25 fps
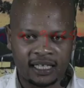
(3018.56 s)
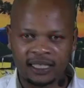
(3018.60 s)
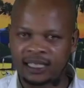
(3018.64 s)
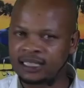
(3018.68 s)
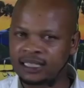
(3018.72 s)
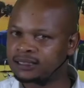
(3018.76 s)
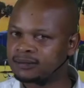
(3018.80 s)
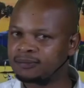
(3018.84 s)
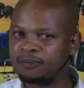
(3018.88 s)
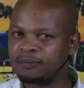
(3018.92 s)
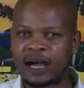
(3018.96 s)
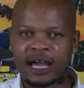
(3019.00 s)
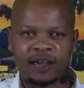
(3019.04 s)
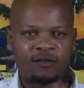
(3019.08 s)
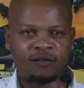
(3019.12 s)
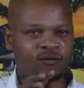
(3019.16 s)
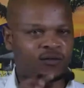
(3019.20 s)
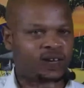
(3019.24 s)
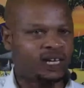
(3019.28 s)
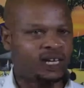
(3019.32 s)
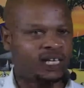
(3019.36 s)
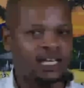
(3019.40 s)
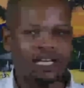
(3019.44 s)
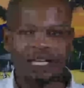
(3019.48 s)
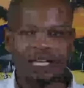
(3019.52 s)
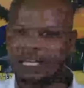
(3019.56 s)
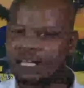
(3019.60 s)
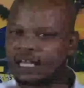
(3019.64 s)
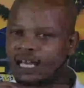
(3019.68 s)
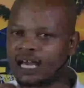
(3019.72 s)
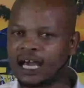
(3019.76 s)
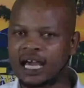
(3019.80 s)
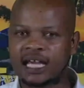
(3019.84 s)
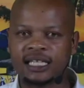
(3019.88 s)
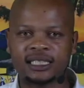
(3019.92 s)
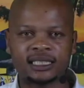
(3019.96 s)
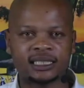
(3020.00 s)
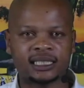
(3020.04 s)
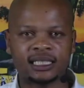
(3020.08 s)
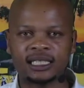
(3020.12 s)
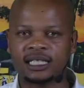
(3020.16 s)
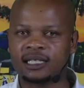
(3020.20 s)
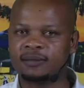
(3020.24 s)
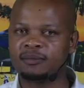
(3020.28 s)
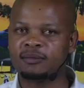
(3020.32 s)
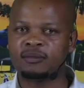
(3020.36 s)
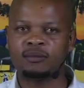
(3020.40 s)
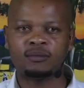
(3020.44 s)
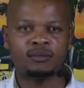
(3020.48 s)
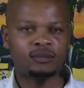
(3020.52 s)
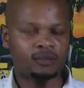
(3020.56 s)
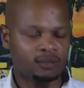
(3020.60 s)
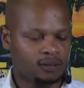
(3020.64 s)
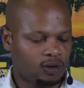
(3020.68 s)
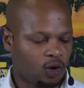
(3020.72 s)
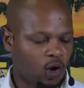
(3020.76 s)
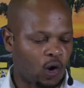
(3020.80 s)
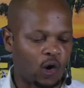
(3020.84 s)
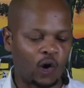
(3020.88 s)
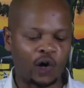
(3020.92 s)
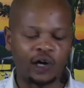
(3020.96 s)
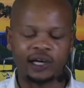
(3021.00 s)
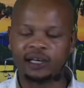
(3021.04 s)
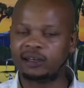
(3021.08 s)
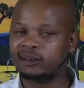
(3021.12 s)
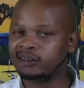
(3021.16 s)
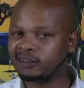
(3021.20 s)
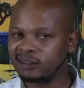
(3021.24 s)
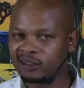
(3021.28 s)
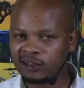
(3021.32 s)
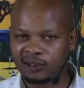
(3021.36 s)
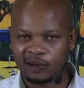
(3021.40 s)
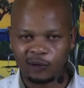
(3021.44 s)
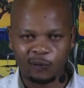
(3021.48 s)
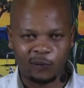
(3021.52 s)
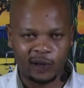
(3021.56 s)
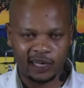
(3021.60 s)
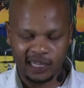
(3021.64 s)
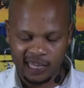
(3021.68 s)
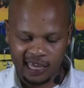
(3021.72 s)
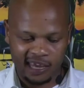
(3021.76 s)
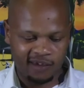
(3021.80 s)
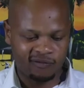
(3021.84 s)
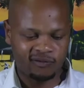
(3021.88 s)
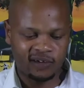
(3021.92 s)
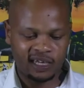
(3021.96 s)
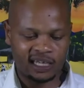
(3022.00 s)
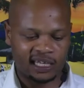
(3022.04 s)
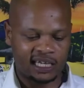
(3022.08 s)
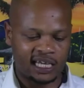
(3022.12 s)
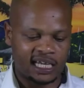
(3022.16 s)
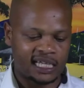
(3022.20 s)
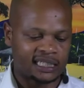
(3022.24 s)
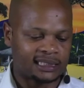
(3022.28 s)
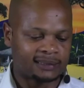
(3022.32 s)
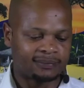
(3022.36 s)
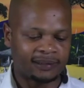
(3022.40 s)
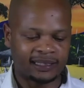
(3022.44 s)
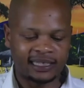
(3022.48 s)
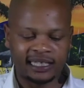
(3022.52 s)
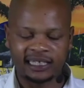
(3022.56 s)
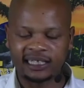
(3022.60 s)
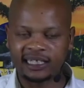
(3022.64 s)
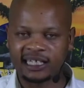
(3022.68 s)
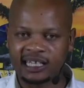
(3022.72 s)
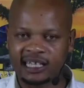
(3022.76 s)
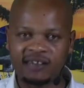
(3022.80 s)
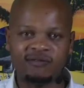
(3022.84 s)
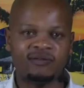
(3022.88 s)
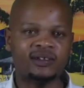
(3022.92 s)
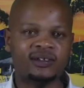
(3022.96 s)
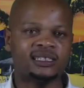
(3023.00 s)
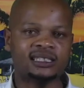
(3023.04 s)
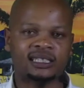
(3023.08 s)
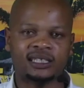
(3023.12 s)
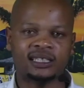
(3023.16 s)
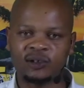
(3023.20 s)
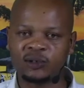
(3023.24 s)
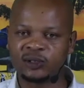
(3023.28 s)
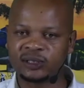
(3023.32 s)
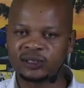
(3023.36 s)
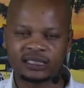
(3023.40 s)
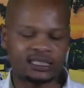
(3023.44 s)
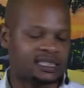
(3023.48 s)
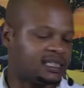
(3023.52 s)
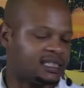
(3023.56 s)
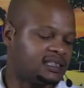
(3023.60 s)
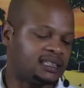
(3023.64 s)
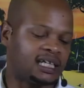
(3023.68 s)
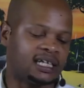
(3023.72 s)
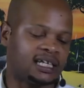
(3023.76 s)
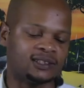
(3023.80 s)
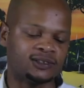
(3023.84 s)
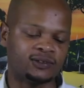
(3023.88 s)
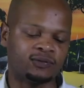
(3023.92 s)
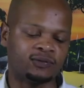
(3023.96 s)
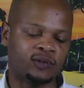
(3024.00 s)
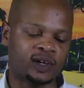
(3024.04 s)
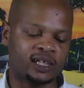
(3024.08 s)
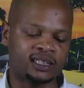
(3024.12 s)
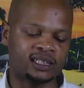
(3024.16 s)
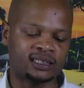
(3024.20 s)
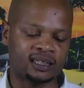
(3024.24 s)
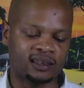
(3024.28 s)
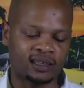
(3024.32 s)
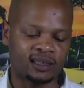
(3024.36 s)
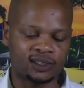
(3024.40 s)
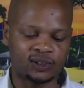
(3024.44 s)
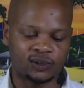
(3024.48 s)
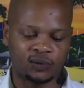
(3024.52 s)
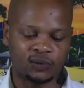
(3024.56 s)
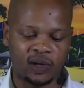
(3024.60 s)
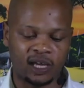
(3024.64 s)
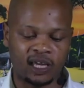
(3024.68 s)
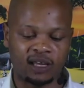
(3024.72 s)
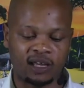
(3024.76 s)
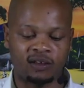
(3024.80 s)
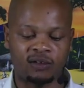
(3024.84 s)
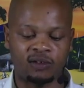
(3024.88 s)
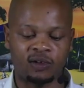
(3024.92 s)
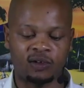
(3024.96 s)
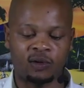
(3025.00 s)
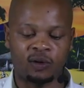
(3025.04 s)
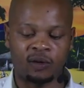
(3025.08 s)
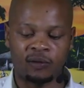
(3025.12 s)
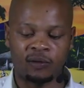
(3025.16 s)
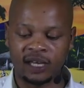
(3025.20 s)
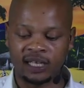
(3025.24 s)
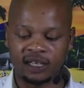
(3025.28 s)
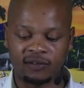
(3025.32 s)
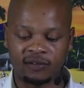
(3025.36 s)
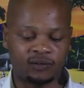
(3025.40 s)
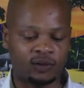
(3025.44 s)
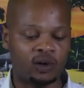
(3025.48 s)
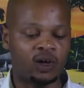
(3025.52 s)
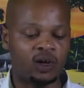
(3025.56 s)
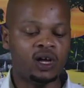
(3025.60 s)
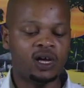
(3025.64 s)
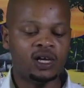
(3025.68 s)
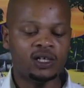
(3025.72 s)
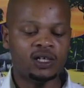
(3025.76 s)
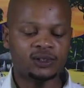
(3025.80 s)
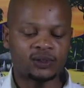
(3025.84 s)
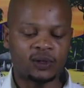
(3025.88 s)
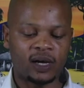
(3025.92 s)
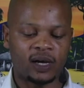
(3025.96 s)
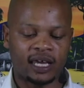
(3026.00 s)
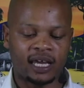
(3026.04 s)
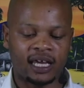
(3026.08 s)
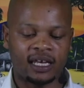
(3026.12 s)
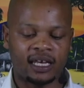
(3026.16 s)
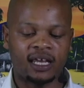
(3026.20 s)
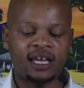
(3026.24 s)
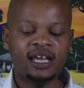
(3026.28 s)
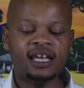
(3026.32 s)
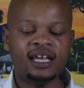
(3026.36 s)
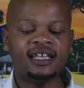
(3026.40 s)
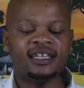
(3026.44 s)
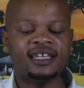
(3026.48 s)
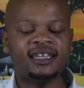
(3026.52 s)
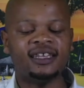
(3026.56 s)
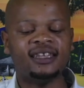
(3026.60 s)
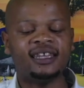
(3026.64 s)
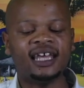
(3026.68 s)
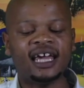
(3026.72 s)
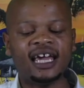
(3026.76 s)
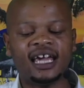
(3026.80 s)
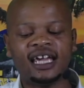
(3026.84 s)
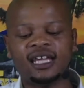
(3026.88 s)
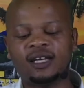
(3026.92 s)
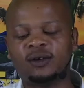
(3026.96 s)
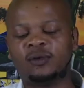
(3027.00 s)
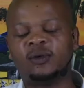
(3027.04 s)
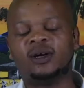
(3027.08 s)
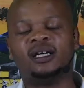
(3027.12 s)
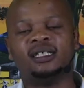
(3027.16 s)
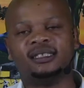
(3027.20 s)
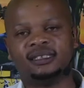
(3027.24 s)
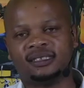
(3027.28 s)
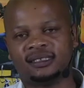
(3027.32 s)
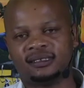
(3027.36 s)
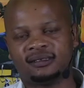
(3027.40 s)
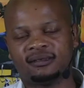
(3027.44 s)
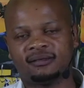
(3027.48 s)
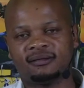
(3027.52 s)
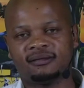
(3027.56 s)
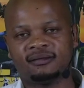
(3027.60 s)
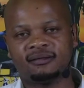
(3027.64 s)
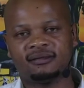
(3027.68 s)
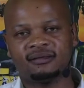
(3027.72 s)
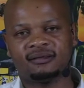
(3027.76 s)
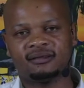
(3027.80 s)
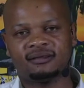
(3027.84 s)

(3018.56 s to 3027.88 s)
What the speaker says: say that my vanilla ice cream cone, whatever it is, but then give us those details of what is it that you were waiting for. So again, there it was.